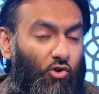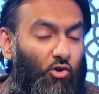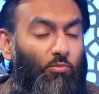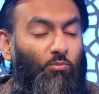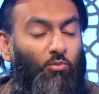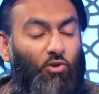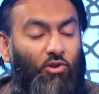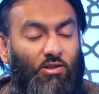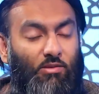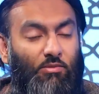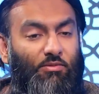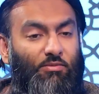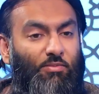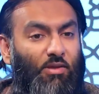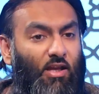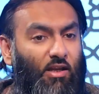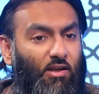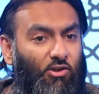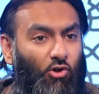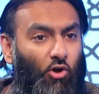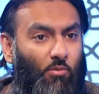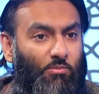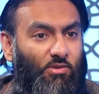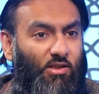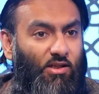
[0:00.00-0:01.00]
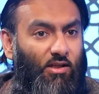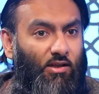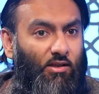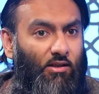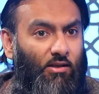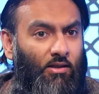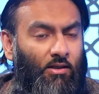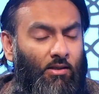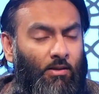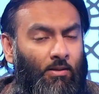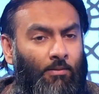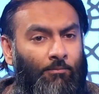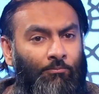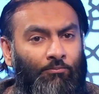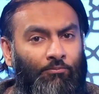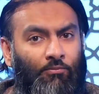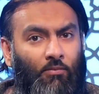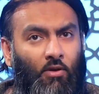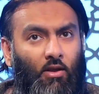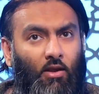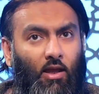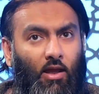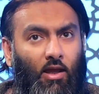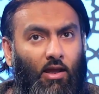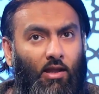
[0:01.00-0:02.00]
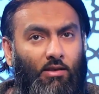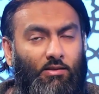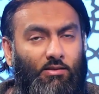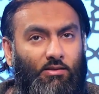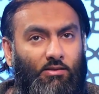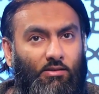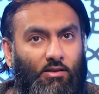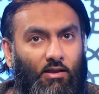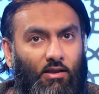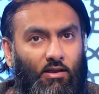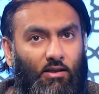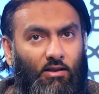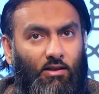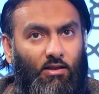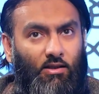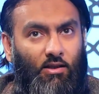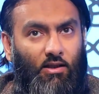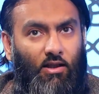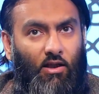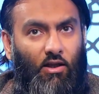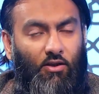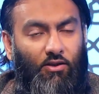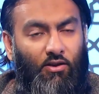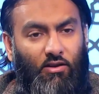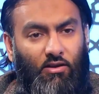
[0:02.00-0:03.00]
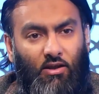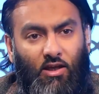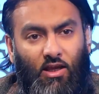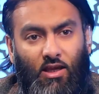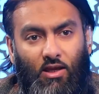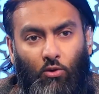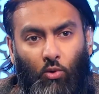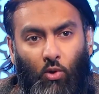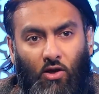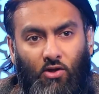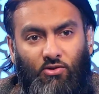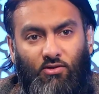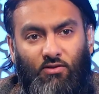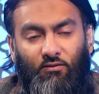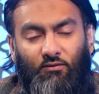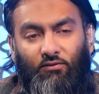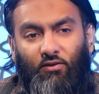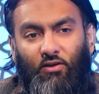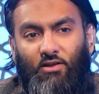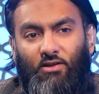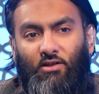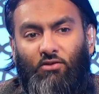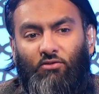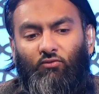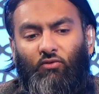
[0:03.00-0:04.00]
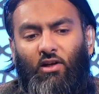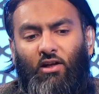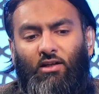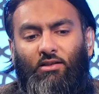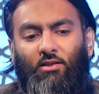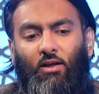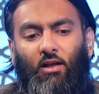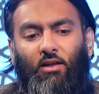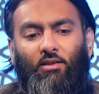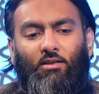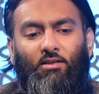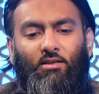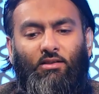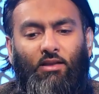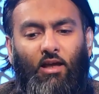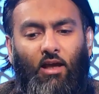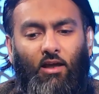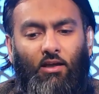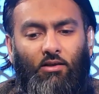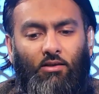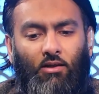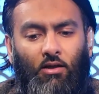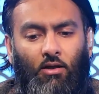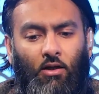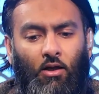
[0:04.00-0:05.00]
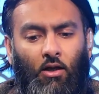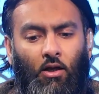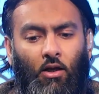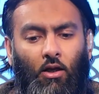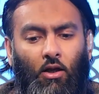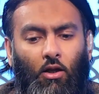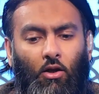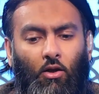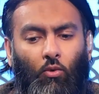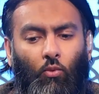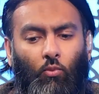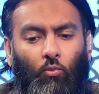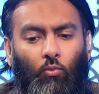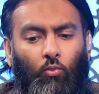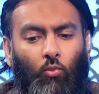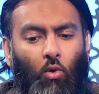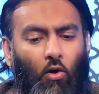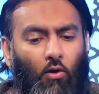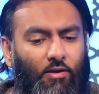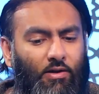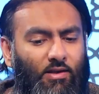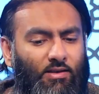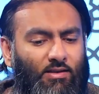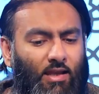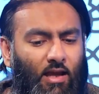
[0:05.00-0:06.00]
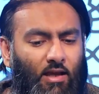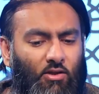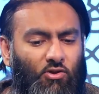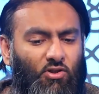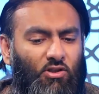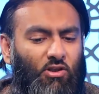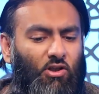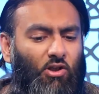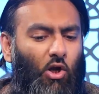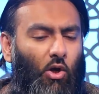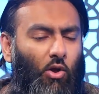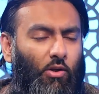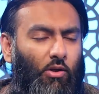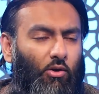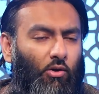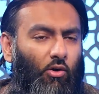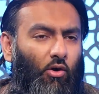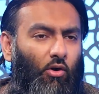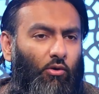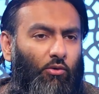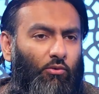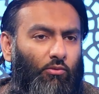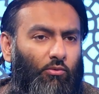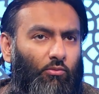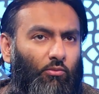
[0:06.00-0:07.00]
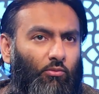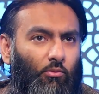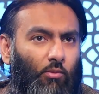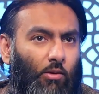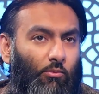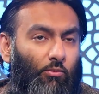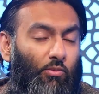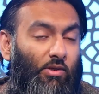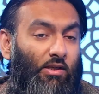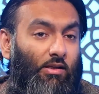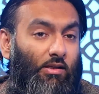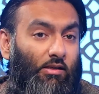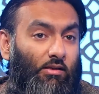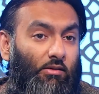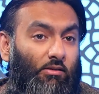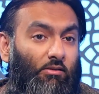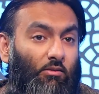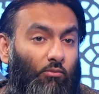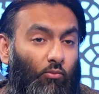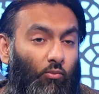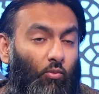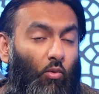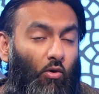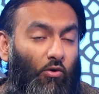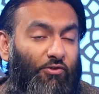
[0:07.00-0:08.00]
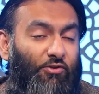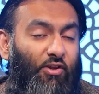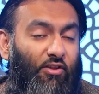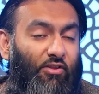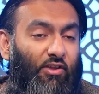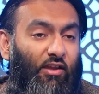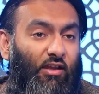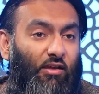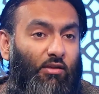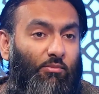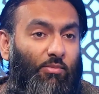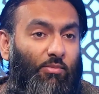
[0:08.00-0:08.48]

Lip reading: Should Muslims be adopting? And I think the key question for us is really to understand what is actually going on when we want to think